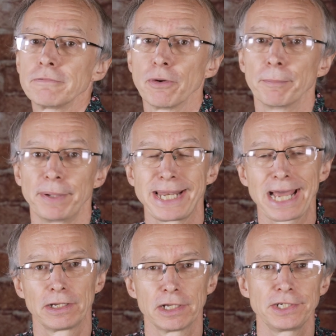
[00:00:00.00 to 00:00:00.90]
from
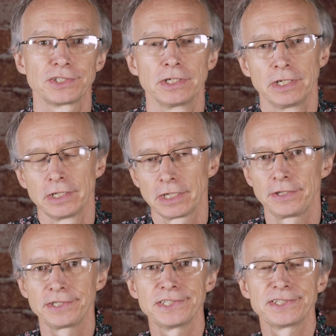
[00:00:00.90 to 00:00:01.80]
Nanlite,
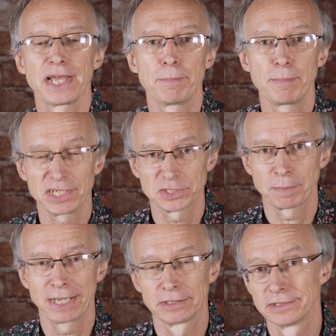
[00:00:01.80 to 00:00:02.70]
and this is their
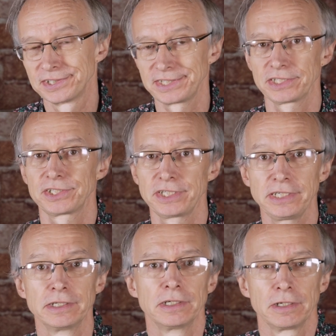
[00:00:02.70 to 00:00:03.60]
Mixpanel
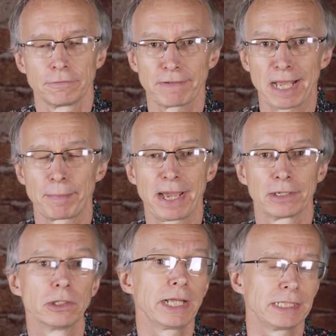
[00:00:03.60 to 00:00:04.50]
60 flat
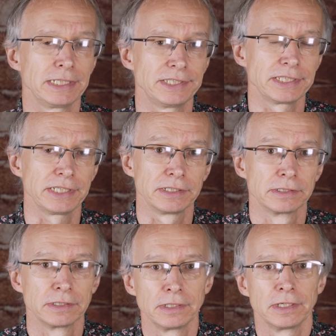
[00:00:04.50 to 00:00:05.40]
panel LED.
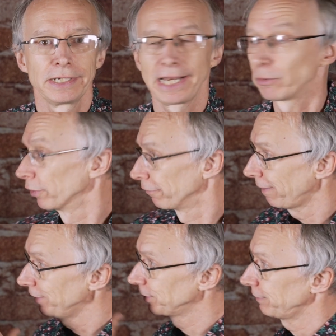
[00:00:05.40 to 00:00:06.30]
Now on the
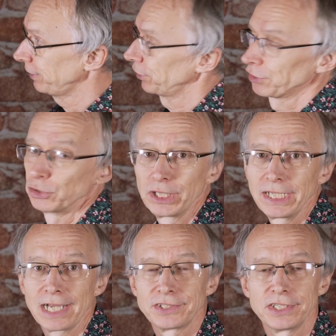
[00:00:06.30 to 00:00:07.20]
face of it, just
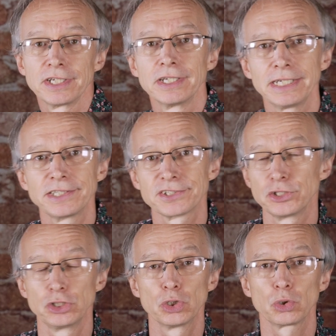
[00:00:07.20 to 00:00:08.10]
looking at it, it
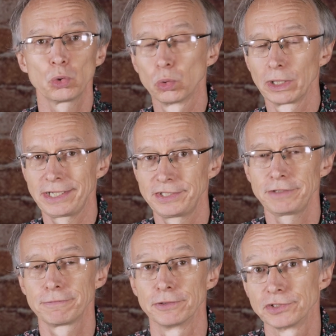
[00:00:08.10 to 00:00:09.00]
doesn't look all that
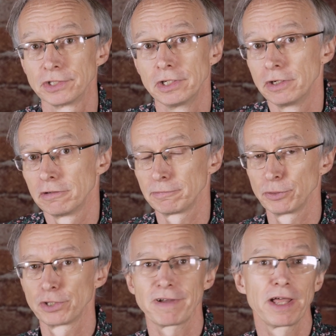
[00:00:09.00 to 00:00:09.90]
different from a
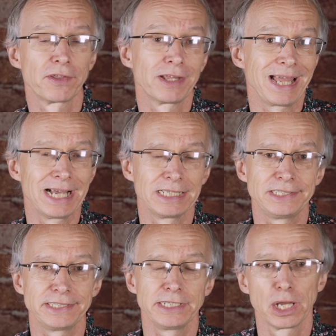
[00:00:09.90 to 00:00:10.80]
lot of other
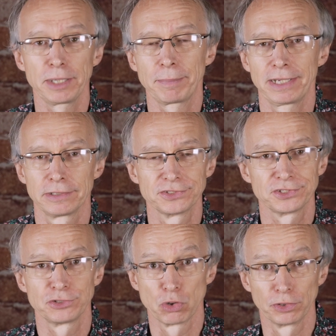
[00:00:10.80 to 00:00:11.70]
LED light panels
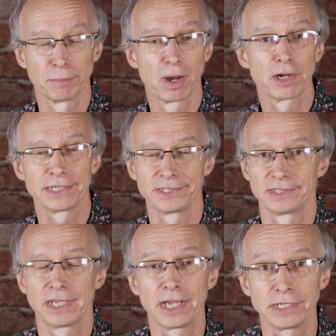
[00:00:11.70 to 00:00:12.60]
that are on the market
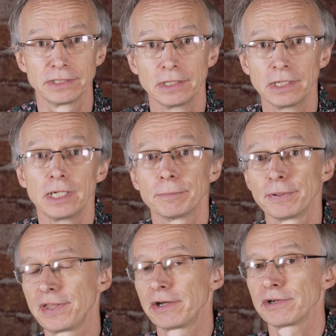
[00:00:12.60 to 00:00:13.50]
today,
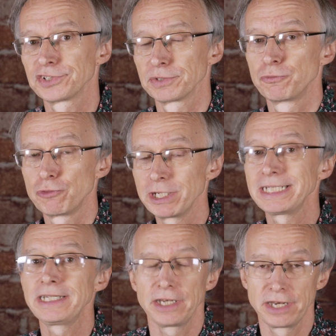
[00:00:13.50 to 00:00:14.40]
but there are some
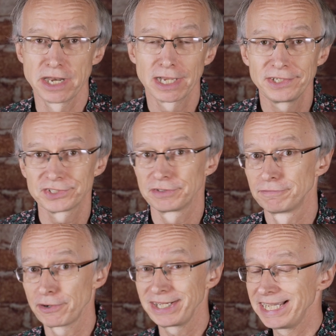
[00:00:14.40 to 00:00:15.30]
really nice and
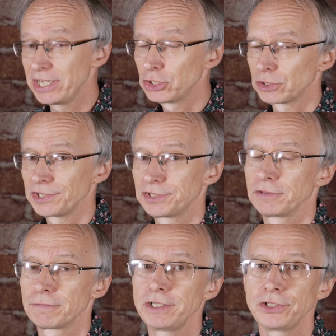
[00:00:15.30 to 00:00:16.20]
very
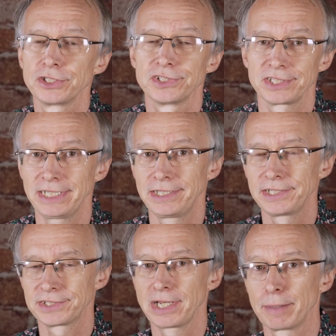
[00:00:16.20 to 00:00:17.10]
interesting features in
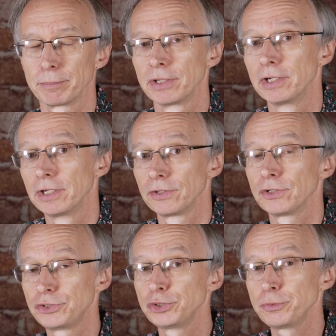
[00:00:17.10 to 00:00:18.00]
this lamp
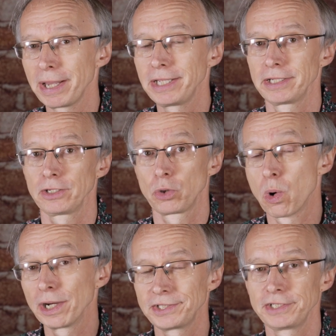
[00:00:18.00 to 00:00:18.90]
that do make it
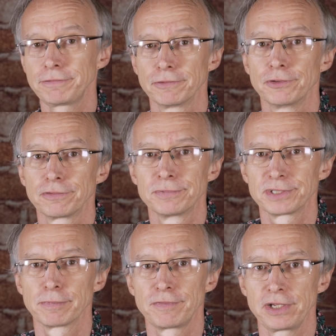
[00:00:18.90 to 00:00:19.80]
quite different from
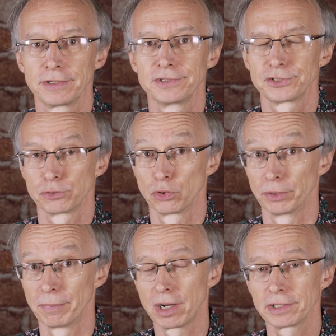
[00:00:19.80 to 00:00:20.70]
some of the others that are on
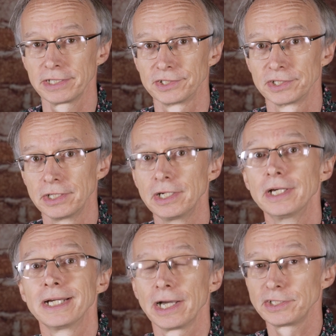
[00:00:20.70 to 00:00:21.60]
the market.
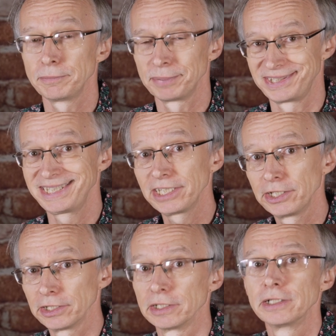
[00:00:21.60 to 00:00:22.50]
And in
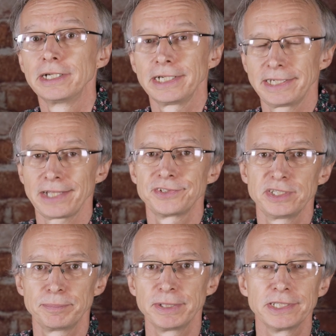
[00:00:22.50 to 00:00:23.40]
particular, it has
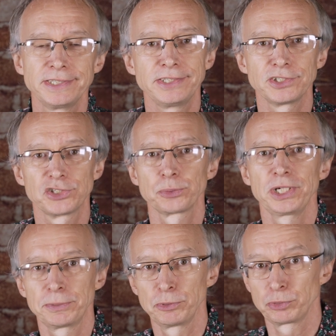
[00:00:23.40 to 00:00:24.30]
the ability to
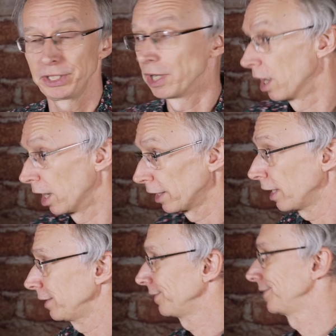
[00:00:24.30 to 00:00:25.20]
switch between a hard
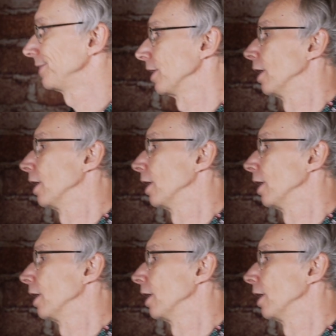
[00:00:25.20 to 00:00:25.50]
light, this is the